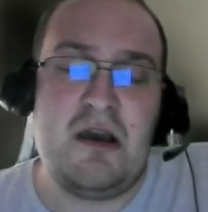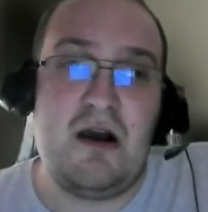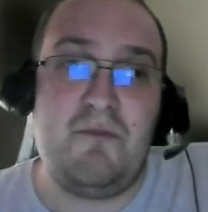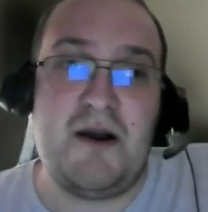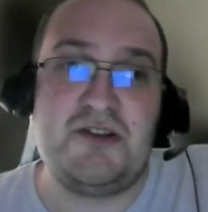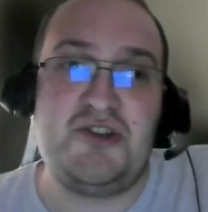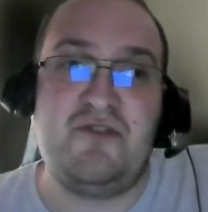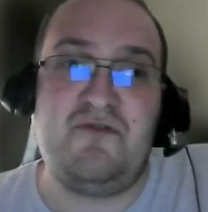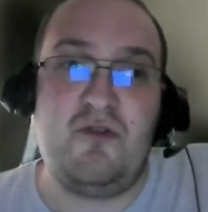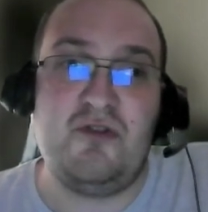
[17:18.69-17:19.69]
a bunch
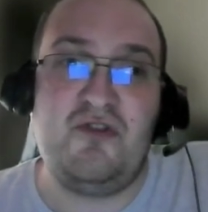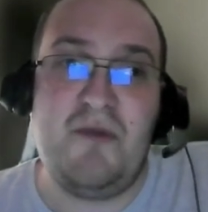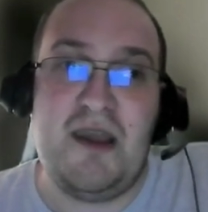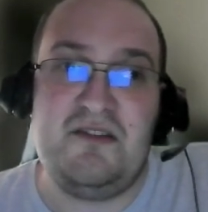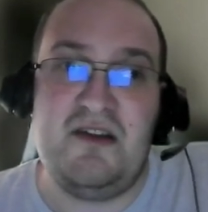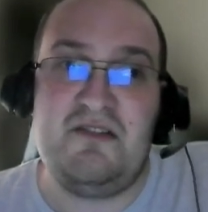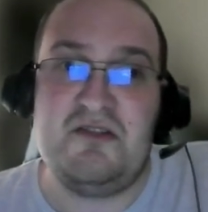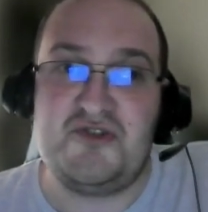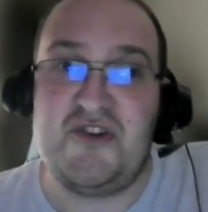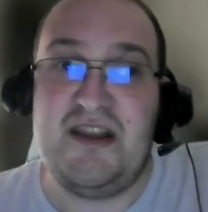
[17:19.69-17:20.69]
of automated
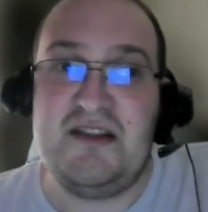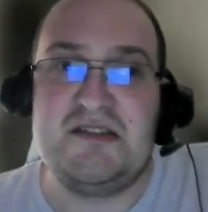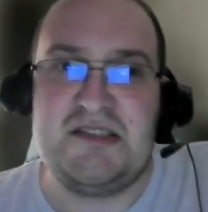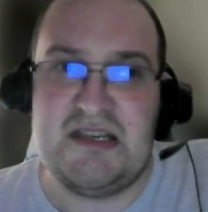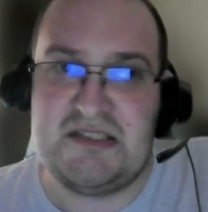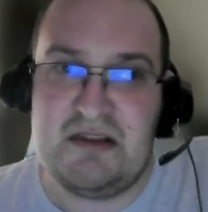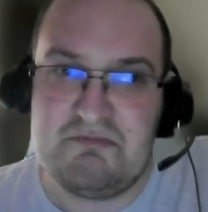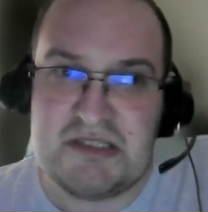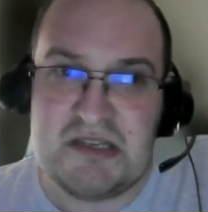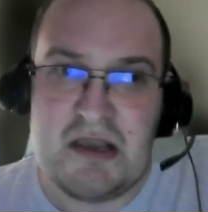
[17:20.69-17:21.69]
trading
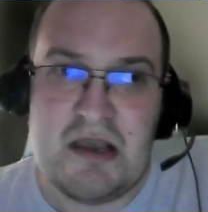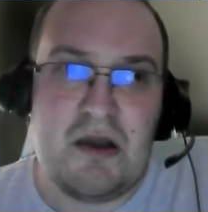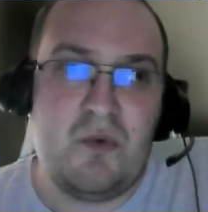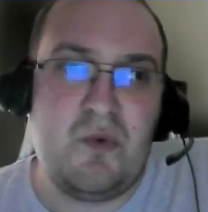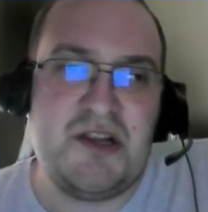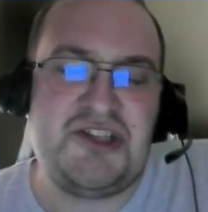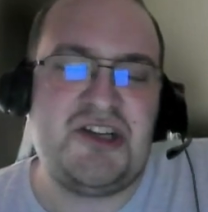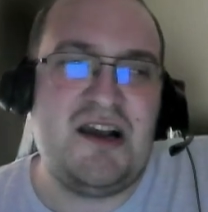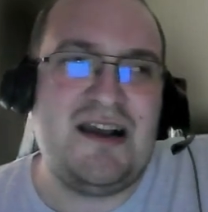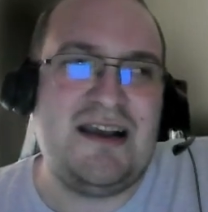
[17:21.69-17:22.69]
systems
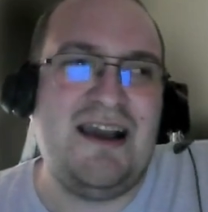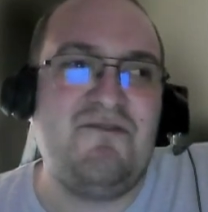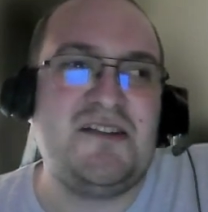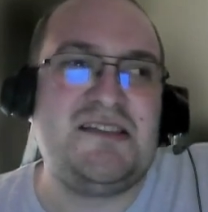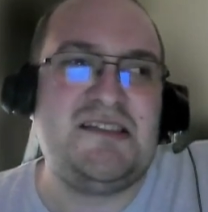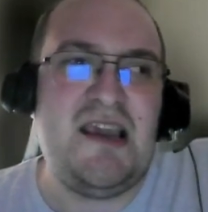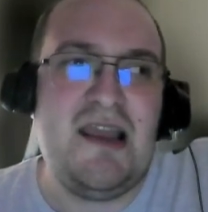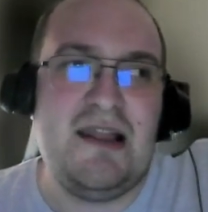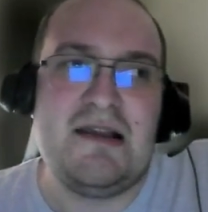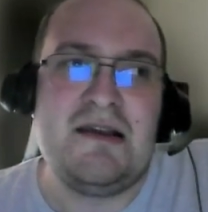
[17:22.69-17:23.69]
which haven't
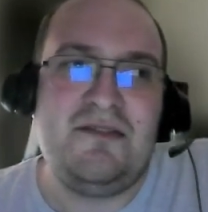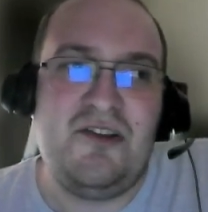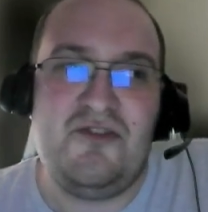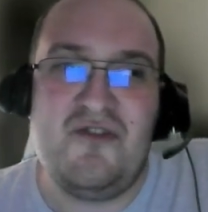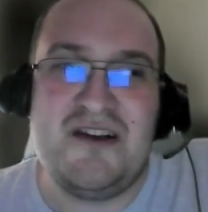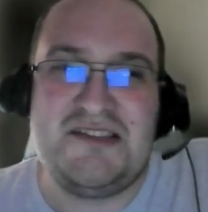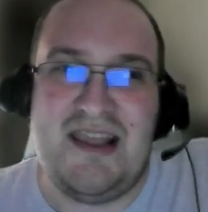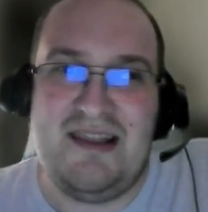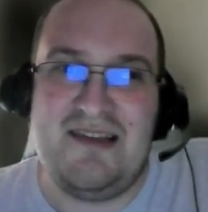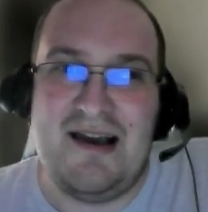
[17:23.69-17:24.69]
seen the newest
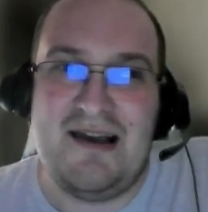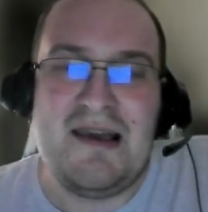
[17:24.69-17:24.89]
data,